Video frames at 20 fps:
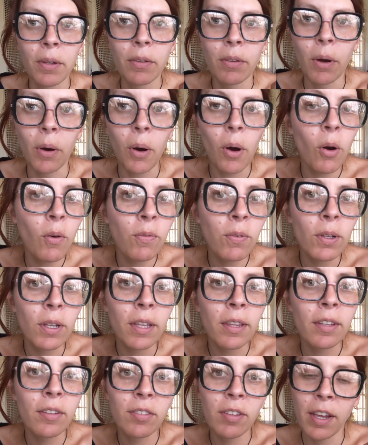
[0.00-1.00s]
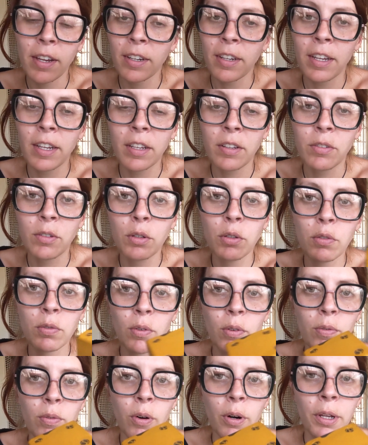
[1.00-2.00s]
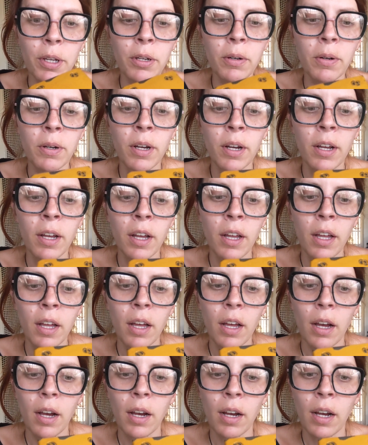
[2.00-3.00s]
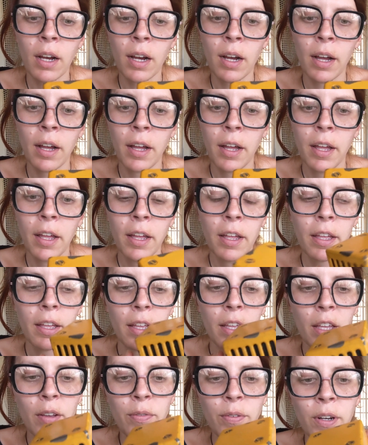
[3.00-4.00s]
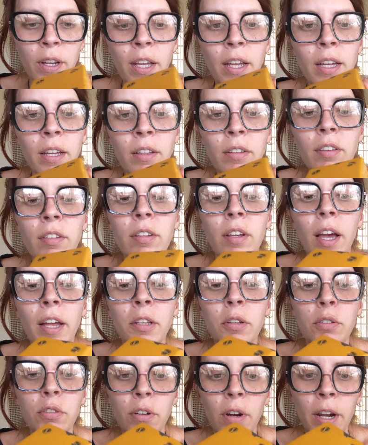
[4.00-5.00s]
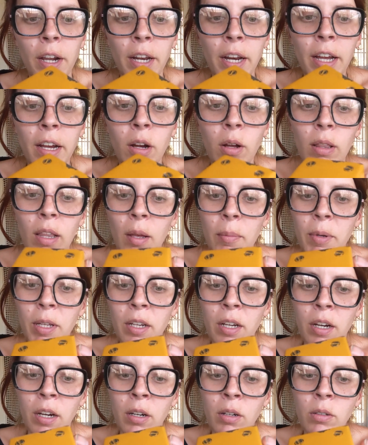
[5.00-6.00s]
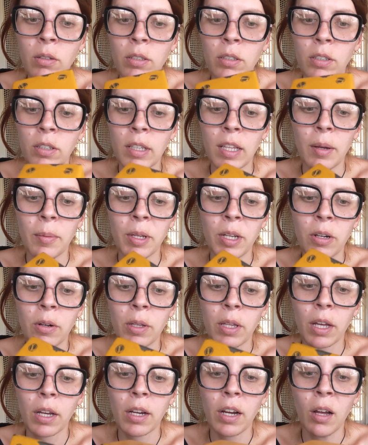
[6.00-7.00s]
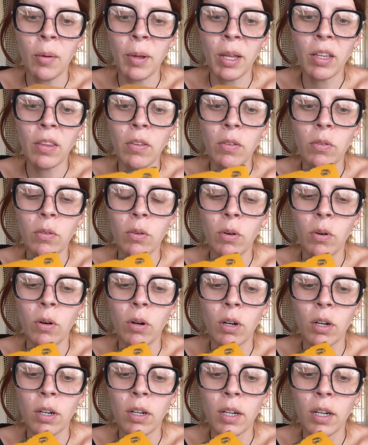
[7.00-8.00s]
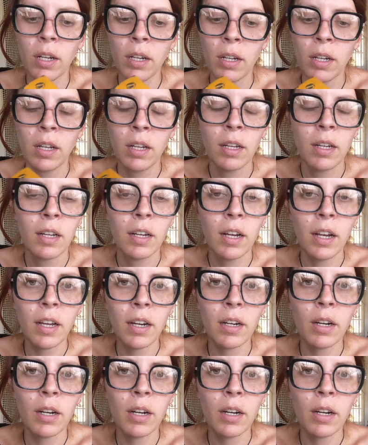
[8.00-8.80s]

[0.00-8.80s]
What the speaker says: So hopefully this technique is useful for you. If it is, and you try it out, let me know. You can let me know in the comments, or I don't